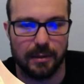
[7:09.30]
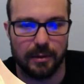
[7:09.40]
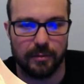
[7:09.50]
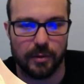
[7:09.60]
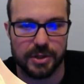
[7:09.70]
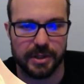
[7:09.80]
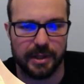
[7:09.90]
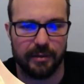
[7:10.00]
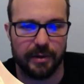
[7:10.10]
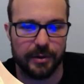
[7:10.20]

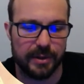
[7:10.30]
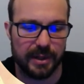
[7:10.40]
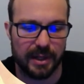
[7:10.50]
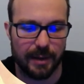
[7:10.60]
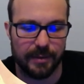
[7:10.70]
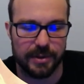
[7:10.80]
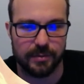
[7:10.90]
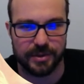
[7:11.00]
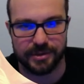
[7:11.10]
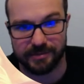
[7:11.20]
Fortunately, if I do take damage,
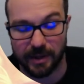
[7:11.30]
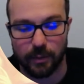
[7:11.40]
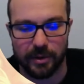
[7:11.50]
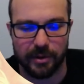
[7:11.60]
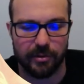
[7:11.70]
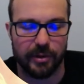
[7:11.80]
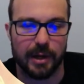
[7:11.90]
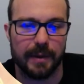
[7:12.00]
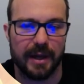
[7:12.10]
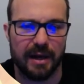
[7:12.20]
which I will, it's only
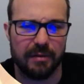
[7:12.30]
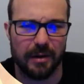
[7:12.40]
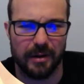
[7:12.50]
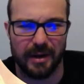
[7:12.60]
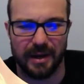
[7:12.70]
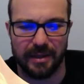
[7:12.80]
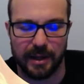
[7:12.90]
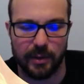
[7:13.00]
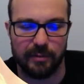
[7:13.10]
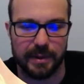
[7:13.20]
going to be a half heart, and I think
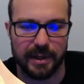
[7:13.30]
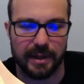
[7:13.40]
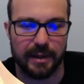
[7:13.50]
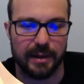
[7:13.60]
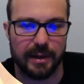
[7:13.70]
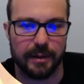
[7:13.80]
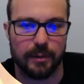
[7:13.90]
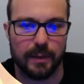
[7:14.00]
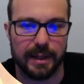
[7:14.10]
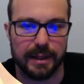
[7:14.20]
I would have been taking it
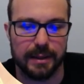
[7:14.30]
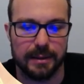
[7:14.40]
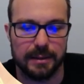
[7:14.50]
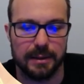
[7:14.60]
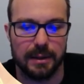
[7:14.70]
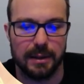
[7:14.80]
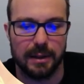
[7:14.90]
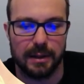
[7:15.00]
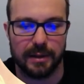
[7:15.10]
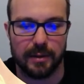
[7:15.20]
either way.
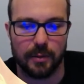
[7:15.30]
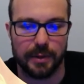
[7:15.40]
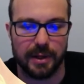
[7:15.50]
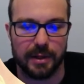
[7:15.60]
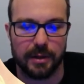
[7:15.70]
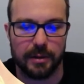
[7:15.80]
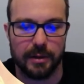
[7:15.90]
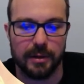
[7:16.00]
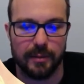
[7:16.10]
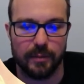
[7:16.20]
Let's see what we get
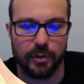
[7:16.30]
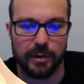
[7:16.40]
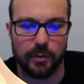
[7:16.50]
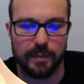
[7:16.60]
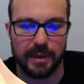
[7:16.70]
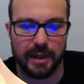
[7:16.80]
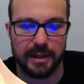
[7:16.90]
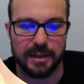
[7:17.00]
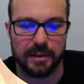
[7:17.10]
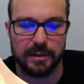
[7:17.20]
here. Merlin would be
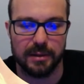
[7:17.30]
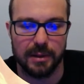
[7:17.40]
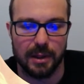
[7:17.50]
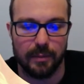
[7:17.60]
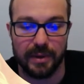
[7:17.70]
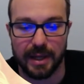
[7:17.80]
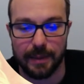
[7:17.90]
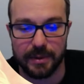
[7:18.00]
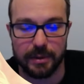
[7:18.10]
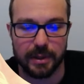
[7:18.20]
ideal, but
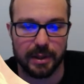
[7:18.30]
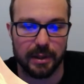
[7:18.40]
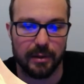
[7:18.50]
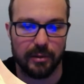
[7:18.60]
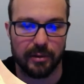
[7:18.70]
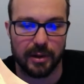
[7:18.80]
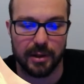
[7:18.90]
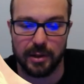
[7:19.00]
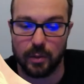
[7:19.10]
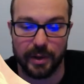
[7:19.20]
Captain Hook is
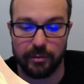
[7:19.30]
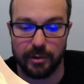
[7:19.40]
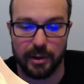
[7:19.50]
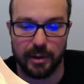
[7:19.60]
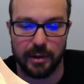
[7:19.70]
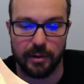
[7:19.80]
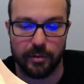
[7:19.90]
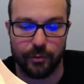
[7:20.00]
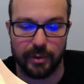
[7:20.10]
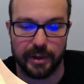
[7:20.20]
quite strong in its
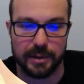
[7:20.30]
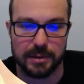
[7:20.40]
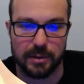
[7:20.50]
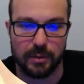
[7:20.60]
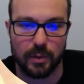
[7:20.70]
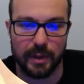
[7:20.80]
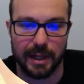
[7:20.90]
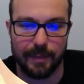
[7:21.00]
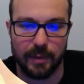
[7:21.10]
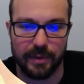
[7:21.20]
own right, so quite
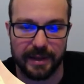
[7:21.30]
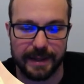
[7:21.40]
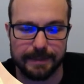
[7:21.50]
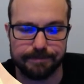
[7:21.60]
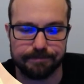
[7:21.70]
happy with that.